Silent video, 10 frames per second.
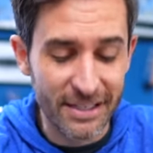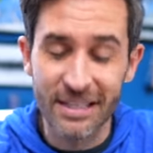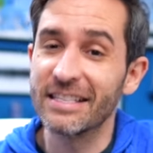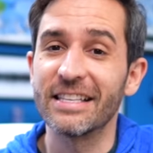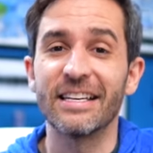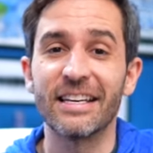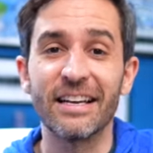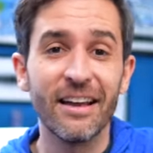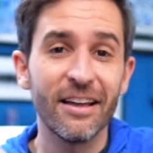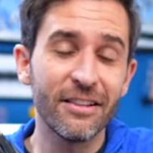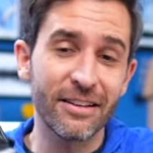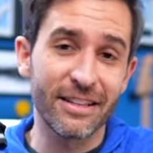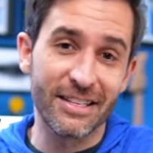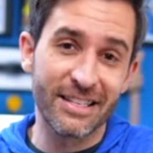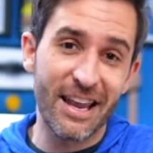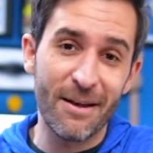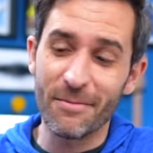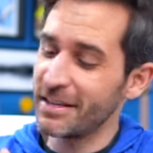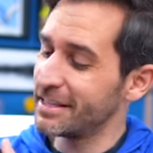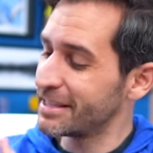this thing, look at this camera.
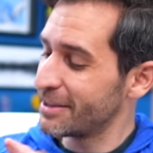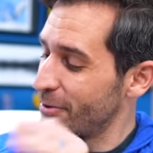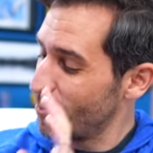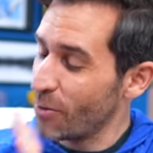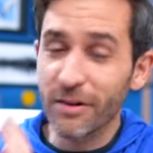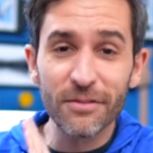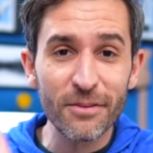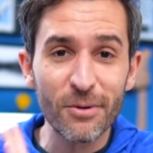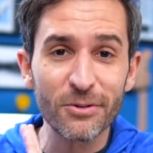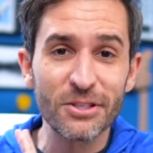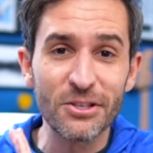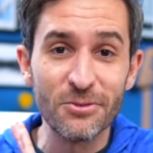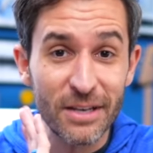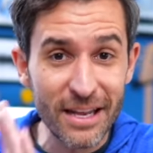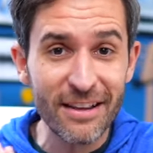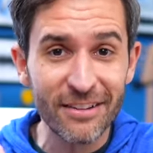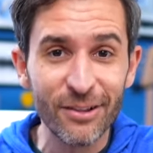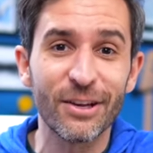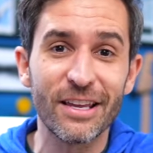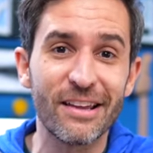This is one of the most unique
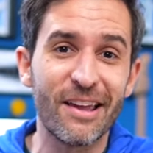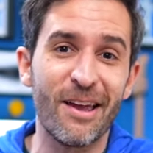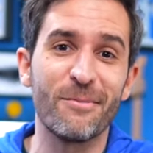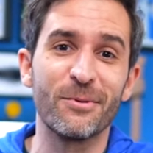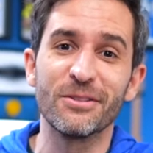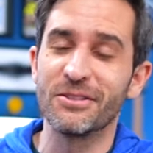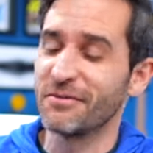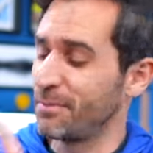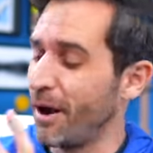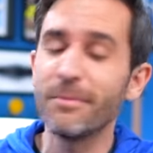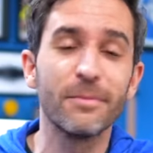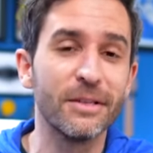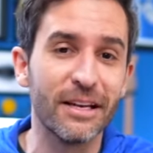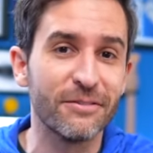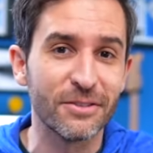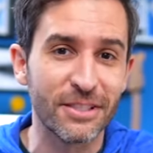looking cameras you've probably ever